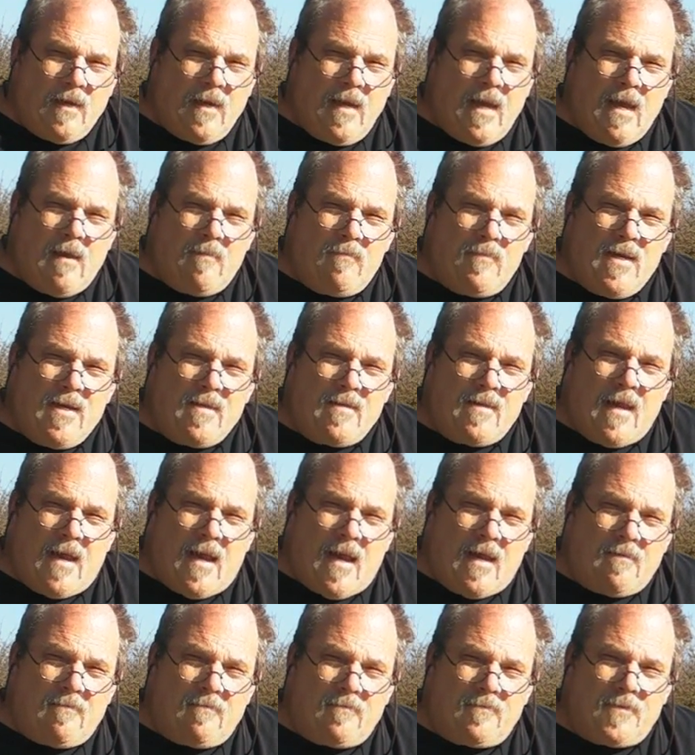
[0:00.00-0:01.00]
can't beat
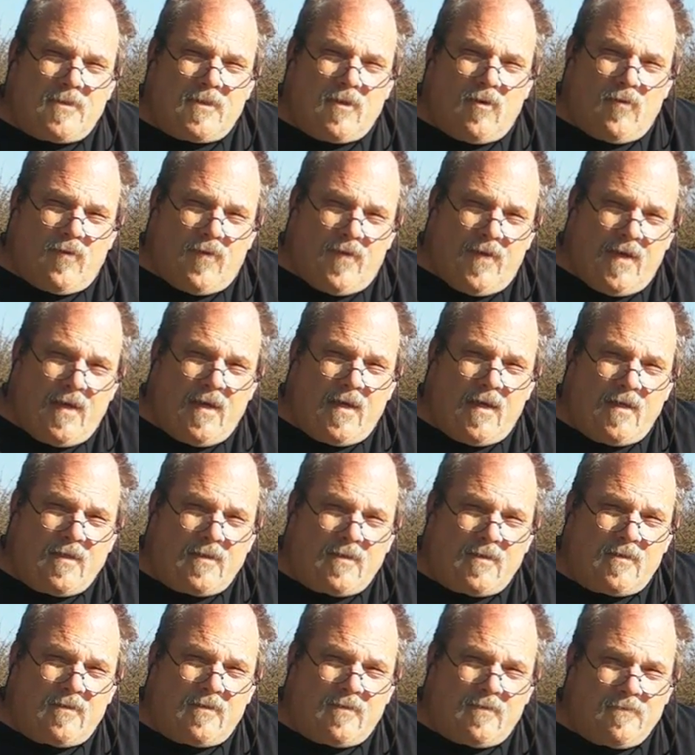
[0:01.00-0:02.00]
that. So
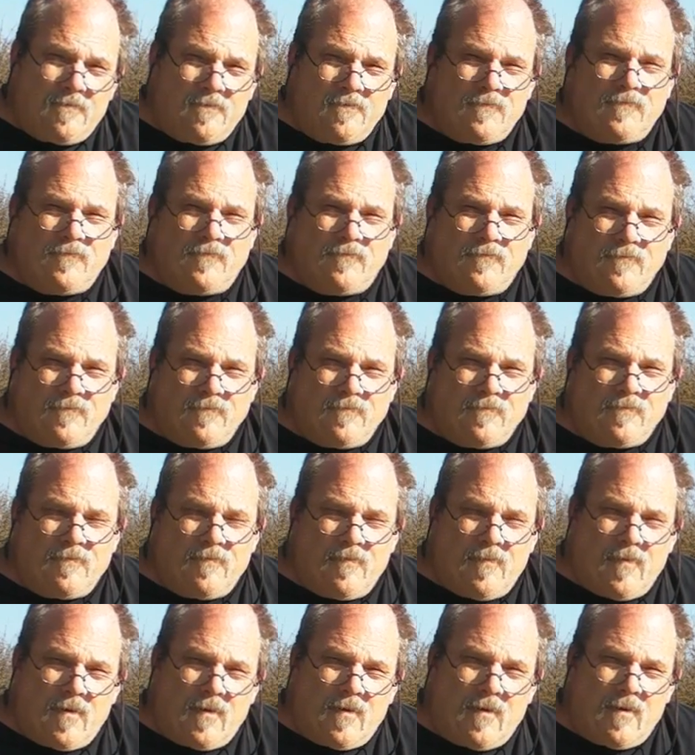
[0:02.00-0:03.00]
this
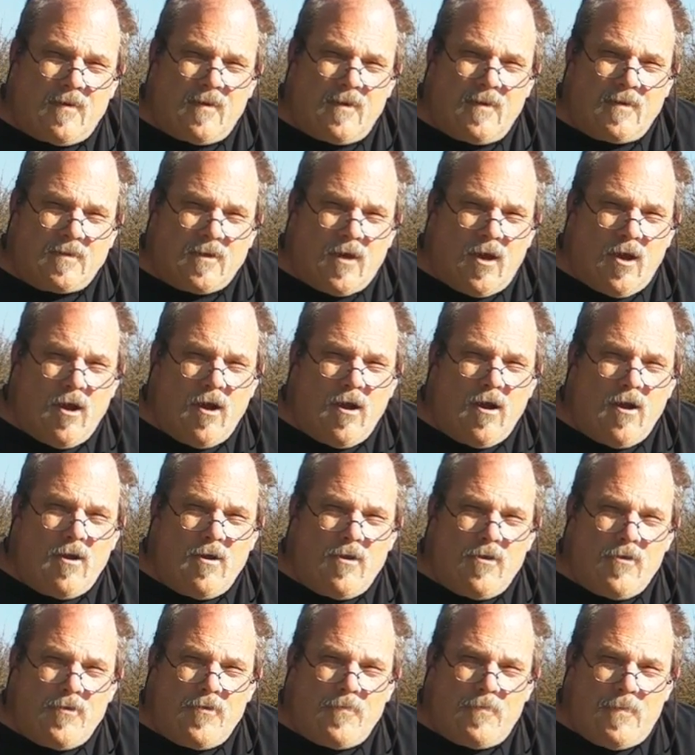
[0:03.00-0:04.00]
is
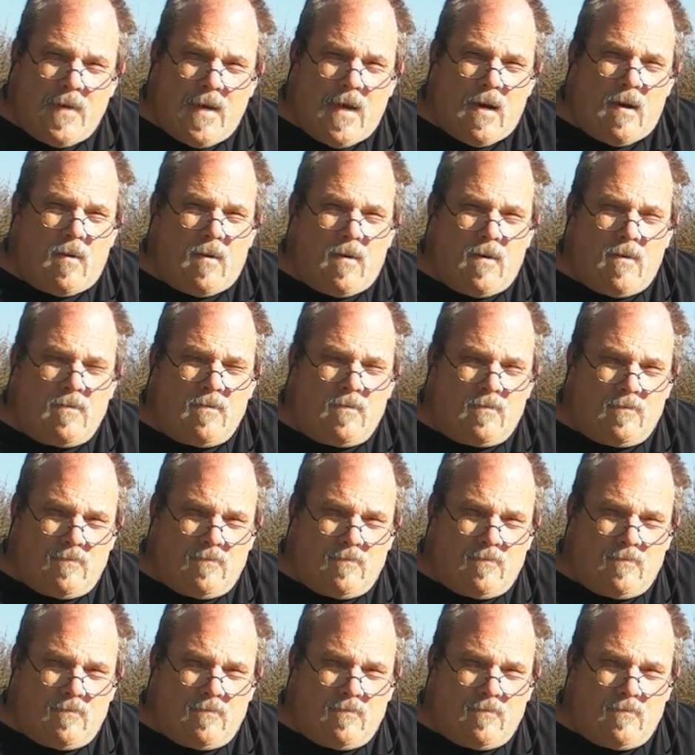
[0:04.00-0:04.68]
all the power